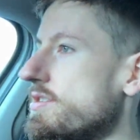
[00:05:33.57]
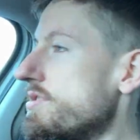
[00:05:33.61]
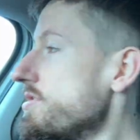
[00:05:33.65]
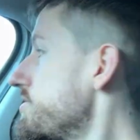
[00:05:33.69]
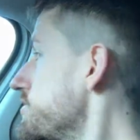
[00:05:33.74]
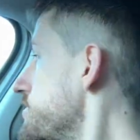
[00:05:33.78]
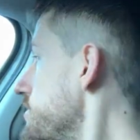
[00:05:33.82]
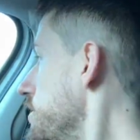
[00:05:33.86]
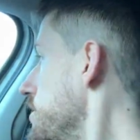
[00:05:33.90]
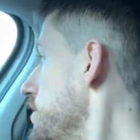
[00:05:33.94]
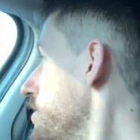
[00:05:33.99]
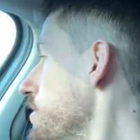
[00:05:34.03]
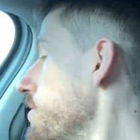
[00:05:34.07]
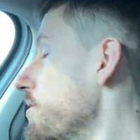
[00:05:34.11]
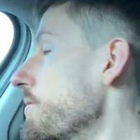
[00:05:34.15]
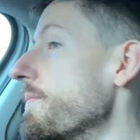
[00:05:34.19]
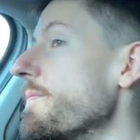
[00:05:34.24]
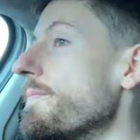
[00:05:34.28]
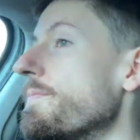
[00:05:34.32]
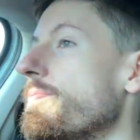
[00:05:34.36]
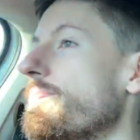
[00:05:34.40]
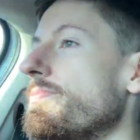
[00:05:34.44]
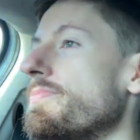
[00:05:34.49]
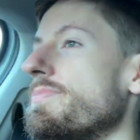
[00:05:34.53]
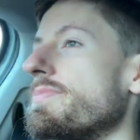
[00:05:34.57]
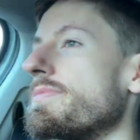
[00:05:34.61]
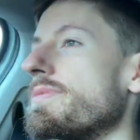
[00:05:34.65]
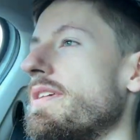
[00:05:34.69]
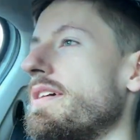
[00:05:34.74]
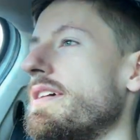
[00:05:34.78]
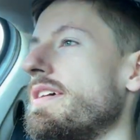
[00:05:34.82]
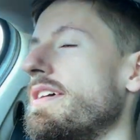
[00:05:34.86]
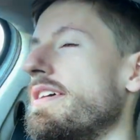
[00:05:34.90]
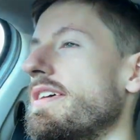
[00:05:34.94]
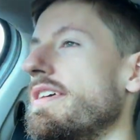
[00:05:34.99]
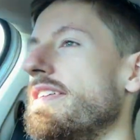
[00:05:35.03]
So
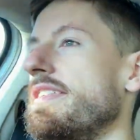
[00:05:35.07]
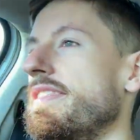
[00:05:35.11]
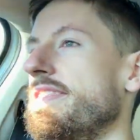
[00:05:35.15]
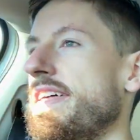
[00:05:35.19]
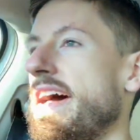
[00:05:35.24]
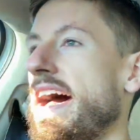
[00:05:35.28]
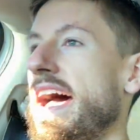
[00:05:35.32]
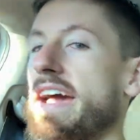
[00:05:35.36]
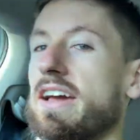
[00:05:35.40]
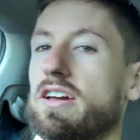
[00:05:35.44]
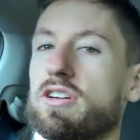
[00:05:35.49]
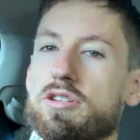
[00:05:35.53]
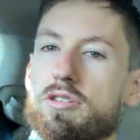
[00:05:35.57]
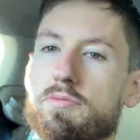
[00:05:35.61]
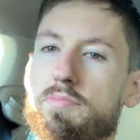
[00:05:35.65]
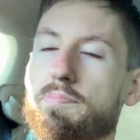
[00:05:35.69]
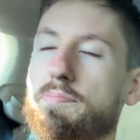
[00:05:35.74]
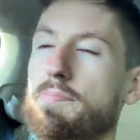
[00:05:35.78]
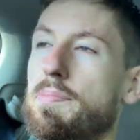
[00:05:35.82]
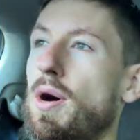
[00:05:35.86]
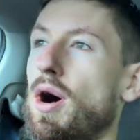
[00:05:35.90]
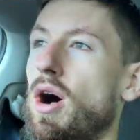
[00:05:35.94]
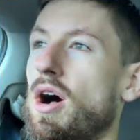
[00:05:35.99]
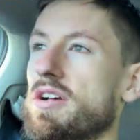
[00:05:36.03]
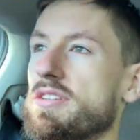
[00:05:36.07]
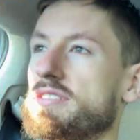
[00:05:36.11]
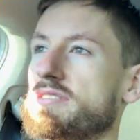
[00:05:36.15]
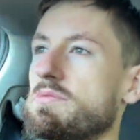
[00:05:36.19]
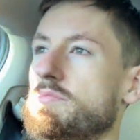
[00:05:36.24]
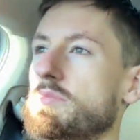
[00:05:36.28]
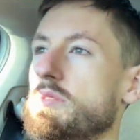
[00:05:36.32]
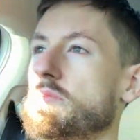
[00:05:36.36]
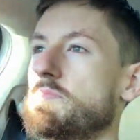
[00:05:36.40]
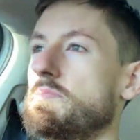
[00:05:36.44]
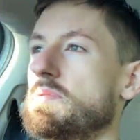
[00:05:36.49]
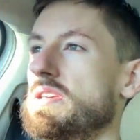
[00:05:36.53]
that could
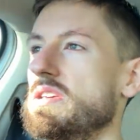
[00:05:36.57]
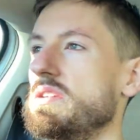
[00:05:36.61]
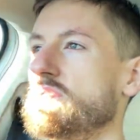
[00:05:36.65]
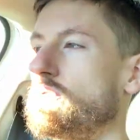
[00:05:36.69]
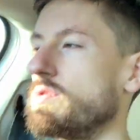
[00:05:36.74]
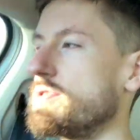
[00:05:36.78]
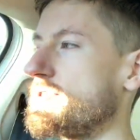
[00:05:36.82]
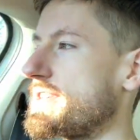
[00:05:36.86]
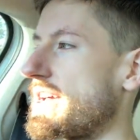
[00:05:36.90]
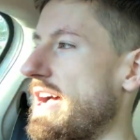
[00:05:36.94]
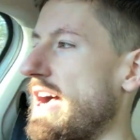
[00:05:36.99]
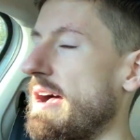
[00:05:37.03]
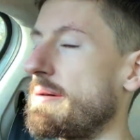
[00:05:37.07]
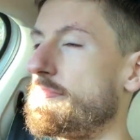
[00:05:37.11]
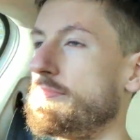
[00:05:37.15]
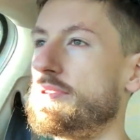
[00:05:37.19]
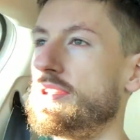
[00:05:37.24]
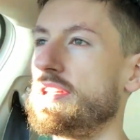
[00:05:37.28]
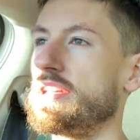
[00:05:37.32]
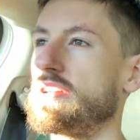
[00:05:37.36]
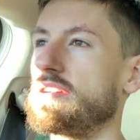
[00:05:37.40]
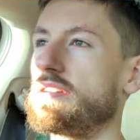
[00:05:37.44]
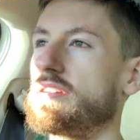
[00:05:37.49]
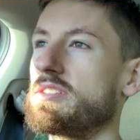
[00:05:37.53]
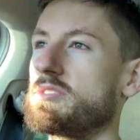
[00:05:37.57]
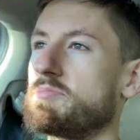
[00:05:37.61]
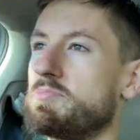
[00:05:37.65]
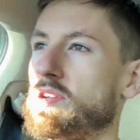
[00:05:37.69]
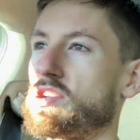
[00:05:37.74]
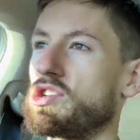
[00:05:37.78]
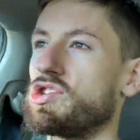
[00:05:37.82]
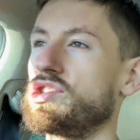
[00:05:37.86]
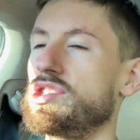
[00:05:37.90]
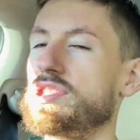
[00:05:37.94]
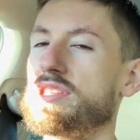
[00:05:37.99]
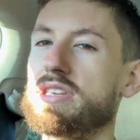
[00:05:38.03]
possibly be what's happening.
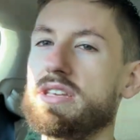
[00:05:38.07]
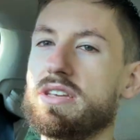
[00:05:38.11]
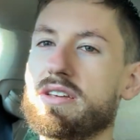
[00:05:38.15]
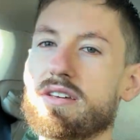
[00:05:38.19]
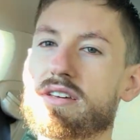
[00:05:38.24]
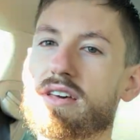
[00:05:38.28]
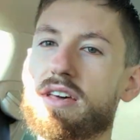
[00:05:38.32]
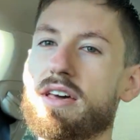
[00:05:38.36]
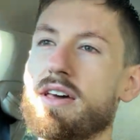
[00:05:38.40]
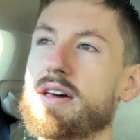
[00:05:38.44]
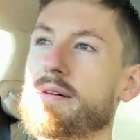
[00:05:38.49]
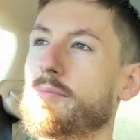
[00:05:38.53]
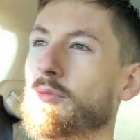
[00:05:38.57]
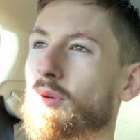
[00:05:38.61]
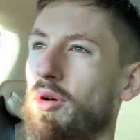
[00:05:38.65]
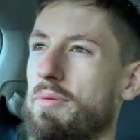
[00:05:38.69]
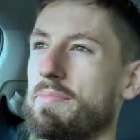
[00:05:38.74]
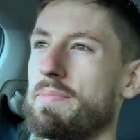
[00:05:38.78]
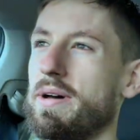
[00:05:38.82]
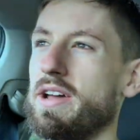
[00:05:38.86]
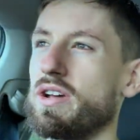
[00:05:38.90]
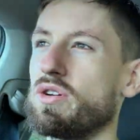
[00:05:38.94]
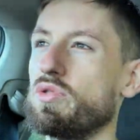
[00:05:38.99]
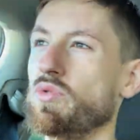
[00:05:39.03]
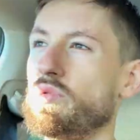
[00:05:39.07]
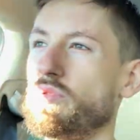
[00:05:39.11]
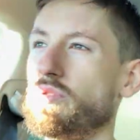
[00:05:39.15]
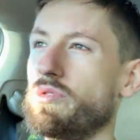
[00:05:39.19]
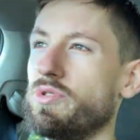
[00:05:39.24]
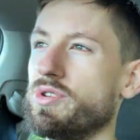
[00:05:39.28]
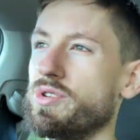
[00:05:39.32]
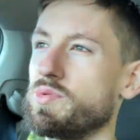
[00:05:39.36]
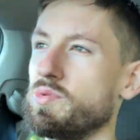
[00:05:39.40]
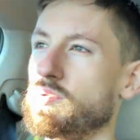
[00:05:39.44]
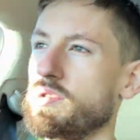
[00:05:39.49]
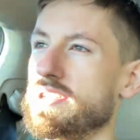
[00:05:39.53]
Especially one of my
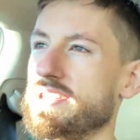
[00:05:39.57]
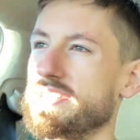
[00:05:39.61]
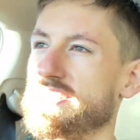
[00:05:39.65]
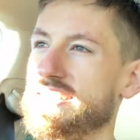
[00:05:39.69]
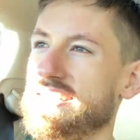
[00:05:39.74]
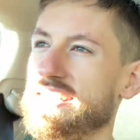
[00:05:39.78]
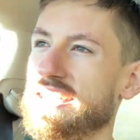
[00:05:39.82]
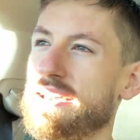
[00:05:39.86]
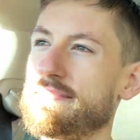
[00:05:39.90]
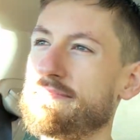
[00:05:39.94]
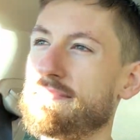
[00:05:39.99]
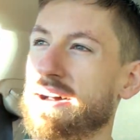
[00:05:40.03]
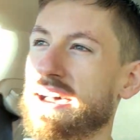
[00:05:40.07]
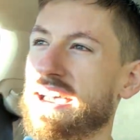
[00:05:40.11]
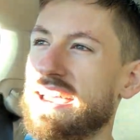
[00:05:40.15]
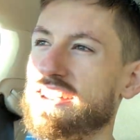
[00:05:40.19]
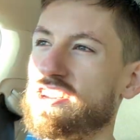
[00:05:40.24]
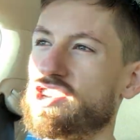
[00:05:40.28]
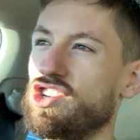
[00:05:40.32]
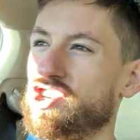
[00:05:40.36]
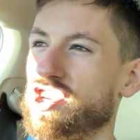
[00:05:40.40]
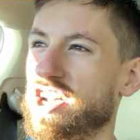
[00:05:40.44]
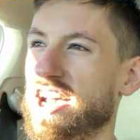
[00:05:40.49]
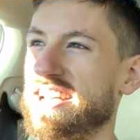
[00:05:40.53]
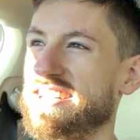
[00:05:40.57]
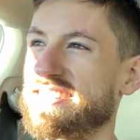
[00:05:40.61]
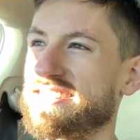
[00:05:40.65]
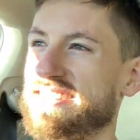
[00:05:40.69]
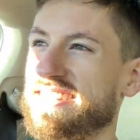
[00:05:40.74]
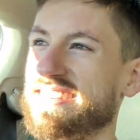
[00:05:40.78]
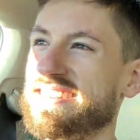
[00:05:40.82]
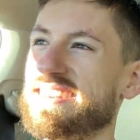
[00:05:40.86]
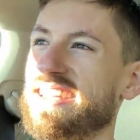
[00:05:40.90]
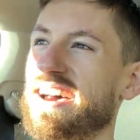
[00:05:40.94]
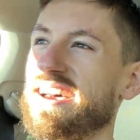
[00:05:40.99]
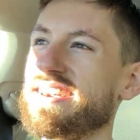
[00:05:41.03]
goals was to get my chest
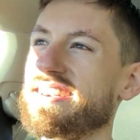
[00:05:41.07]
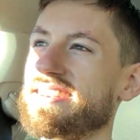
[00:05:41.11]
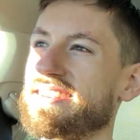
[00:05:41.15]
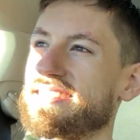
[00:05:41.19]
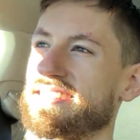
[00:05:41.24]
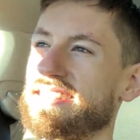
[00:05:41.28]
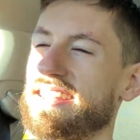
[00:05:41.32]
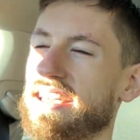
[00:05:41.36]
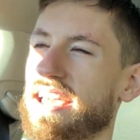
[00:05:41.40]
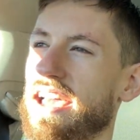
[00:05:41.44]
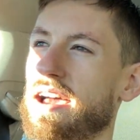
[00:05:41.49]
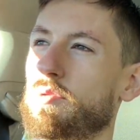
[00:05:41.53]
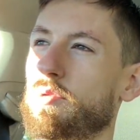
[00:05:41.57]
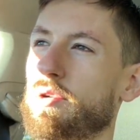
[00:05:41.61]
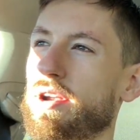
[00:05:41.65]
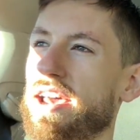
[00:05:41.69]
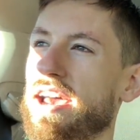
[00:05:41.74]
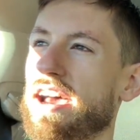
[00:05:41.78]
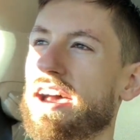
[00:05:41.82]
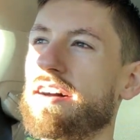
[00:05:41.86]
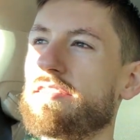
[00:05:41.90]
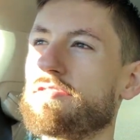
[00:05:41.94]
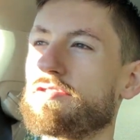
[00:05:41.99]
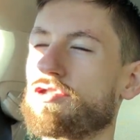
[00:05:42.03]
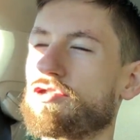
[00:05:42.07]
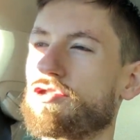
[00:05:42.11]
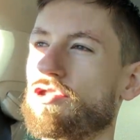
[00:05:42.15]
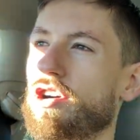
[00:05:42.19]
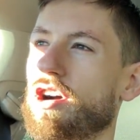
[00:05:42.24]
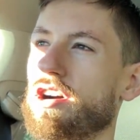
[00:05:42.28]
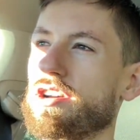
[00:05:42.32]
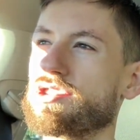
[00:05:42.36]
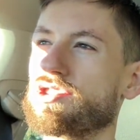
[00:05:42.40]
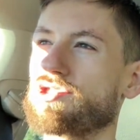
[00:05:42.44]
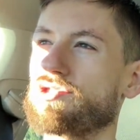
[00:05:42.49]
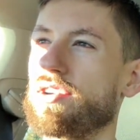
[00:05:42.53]
diced. Like, I want to have
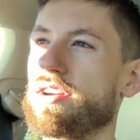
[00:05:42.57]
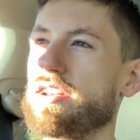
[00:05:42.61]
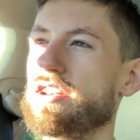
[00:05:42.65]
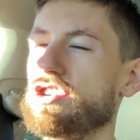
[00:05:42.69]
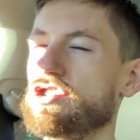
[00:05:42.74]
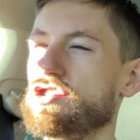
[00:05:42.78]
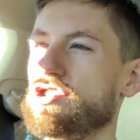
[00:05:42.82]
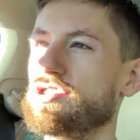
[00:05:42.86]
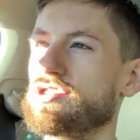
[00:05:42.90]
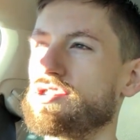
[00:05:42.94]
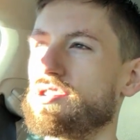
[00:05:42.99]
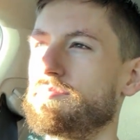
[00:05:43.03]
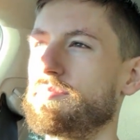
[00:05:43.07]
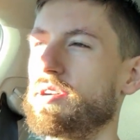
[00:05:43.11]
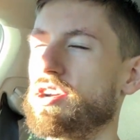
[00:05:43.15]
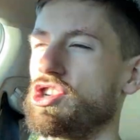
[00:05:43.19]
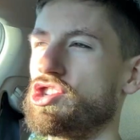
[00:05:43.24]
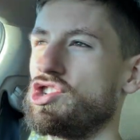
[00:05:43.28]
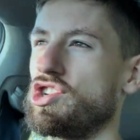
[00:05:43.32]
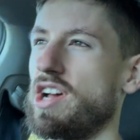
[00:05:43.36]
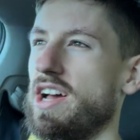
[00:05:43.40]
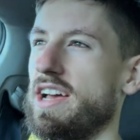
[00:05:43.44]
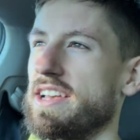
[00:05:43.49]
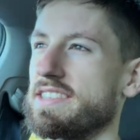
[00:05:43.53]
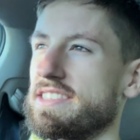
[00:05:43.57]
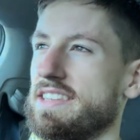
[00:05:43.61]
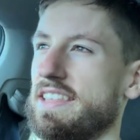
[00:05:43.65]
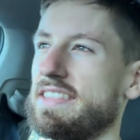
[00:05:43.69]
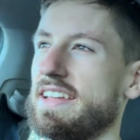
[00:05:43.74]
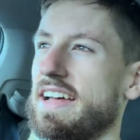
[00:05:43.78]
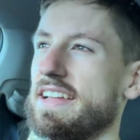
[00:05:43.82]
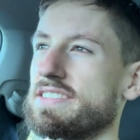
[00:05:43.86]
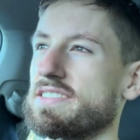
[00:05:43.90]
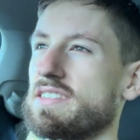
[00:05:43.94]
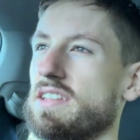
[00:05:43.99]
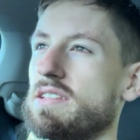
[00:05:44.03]
cross striations on my chest, and
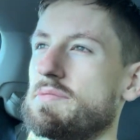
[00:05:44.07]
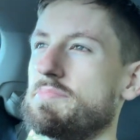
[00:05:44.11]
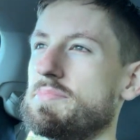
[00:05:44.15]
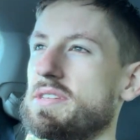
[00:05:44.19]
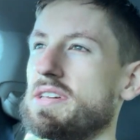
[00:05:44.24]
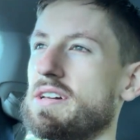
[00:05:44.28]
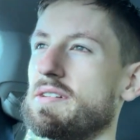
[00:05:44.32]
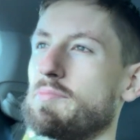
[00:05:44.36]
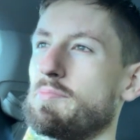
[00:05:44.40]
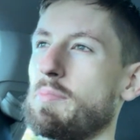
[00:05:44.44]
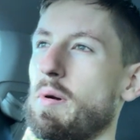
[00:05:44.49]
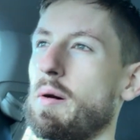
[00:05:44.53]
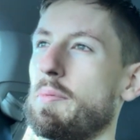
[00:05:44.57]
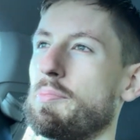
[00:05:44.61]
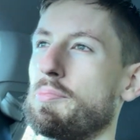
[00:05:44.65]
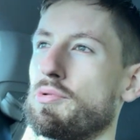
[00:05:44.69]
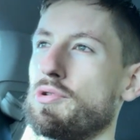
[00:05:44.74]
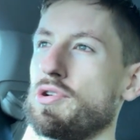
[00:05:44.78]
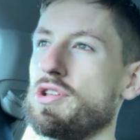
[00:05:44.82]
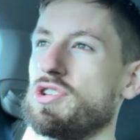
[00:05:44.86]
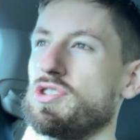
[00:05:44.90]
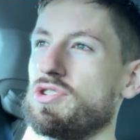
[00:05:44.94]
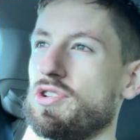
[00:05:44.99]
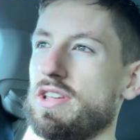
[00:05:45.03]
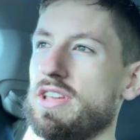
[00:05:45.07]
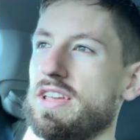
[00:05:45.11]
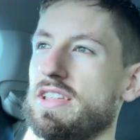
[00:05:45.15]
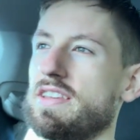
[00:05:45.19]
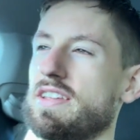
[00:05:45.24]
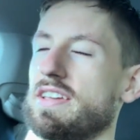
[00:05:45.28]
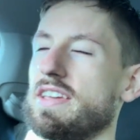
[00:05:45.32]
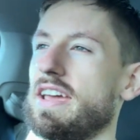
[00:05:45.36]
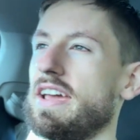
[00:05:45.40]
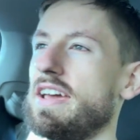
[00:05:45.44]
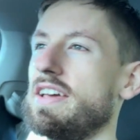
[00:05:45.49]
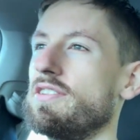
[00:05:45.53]
that's going to be a pretty good
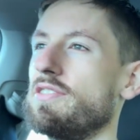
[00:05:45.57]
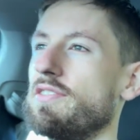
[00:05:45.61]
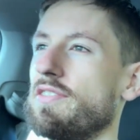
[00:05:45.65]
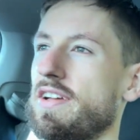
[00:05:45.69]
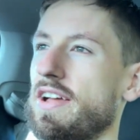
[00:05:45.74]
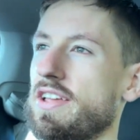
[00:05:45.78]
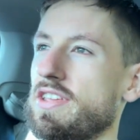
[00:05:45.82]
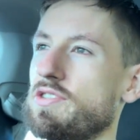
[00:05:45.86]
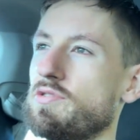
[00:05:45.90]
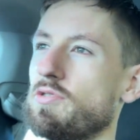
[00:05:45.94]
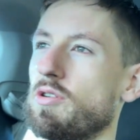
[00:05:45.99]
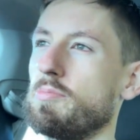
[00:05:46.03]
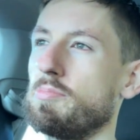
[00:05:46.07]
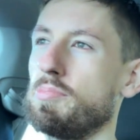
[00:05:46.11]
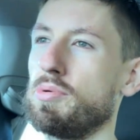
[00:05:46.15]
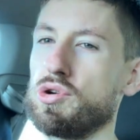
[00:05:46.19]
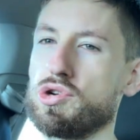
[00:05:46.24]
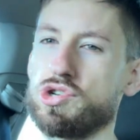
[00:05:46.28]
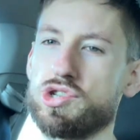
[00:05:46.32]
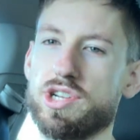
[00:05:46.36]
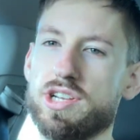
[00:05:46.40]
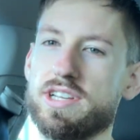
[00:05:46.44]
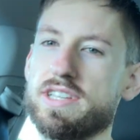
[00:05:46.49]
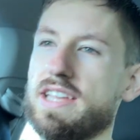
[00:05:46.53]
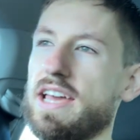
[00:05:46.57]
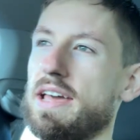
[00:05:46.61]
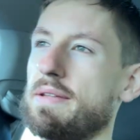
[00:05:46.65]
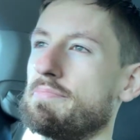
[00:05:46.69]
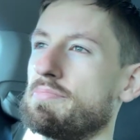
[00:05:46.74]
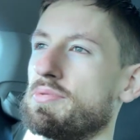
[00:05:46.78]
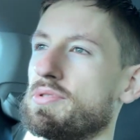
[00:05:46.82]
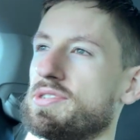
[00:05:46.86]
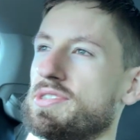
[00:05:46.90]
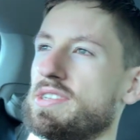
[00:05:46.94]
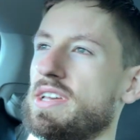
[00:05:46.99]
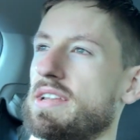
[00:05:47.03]
indicator that you are pushing
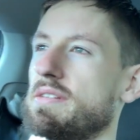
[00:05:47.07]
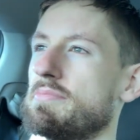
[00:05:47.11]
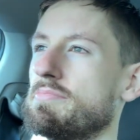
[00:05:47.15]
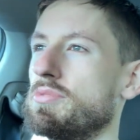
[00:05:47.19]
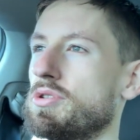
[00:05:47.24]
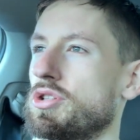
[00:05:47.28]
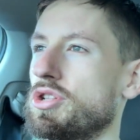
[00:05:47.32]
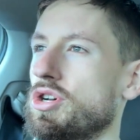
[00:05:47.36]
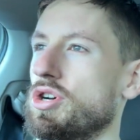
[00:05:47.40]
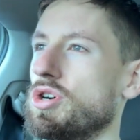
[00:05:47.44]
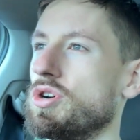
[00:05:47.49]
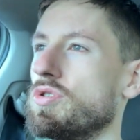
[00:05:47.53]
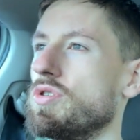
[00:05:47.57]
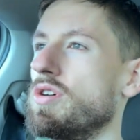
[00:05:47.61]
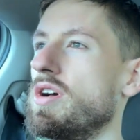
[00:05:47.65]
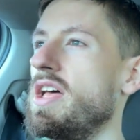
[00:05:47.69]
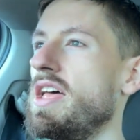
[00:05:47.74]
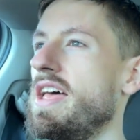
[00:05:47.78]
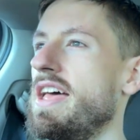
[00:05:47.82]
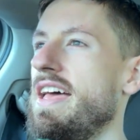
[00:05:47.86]
10% and below.